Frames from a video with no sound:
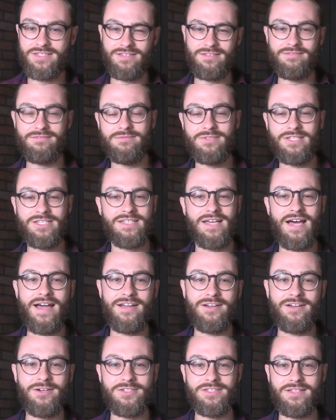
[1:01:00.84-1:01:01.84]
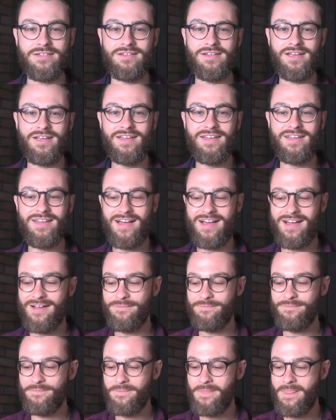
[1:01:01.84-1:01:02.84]
and desires and
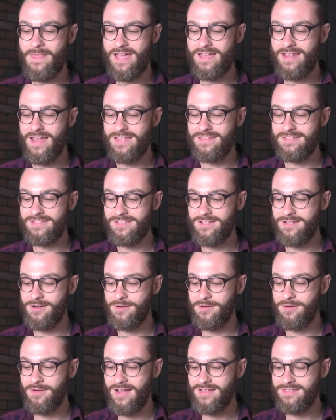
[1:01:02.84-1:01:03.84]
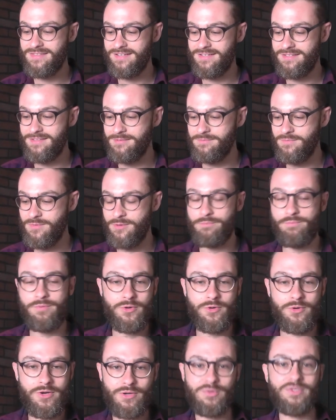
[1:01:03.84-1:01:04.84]
um, and so I think the, the
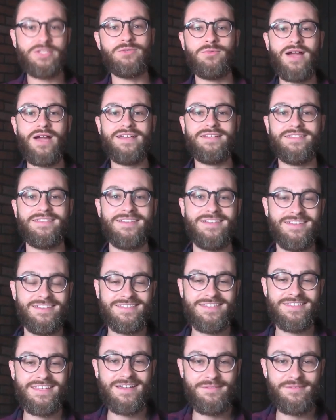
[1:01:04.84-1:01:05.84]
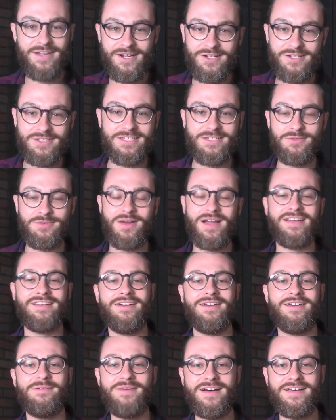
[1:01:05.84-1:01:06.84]
Buddha was right. Sam Harris is right
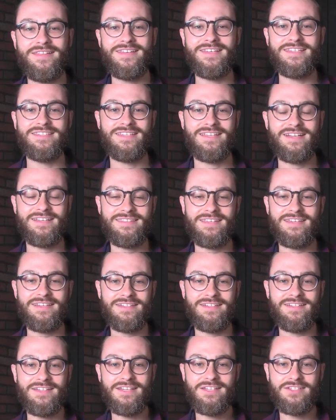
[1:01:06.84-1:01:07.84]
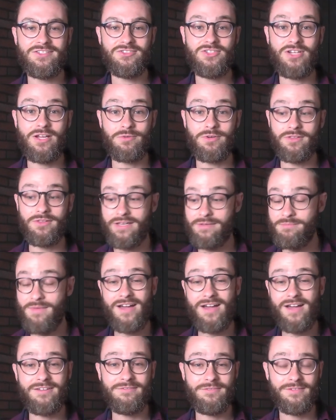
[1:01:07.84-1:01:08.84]
about this. And I think generally
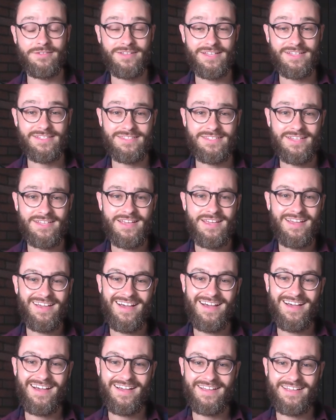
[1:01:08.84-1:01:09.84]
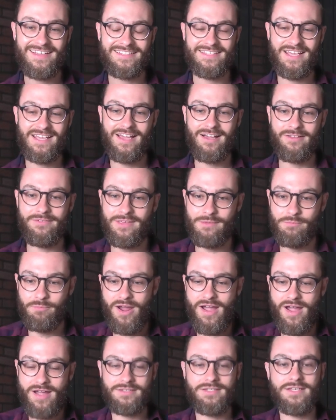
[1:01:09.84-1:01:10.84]
mindfulness uh, is a healthy
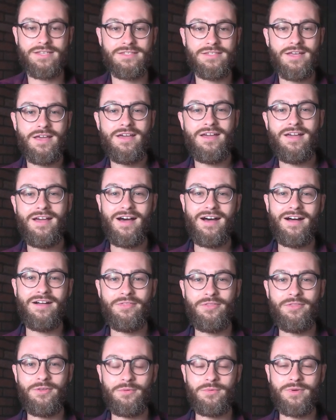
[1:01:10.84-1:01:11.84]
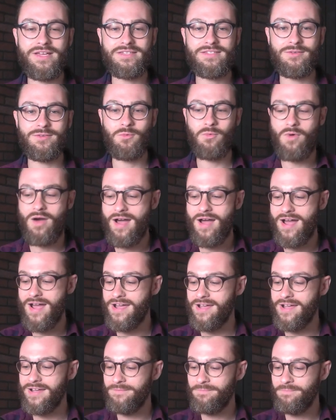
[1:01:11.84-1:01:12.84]
practice. Uh, the reason
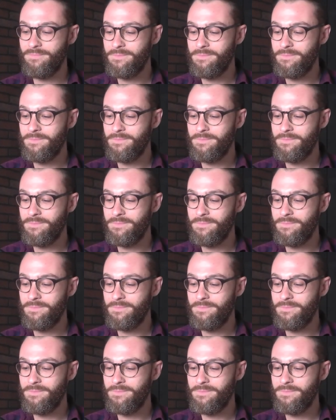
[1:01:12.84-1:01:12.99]
why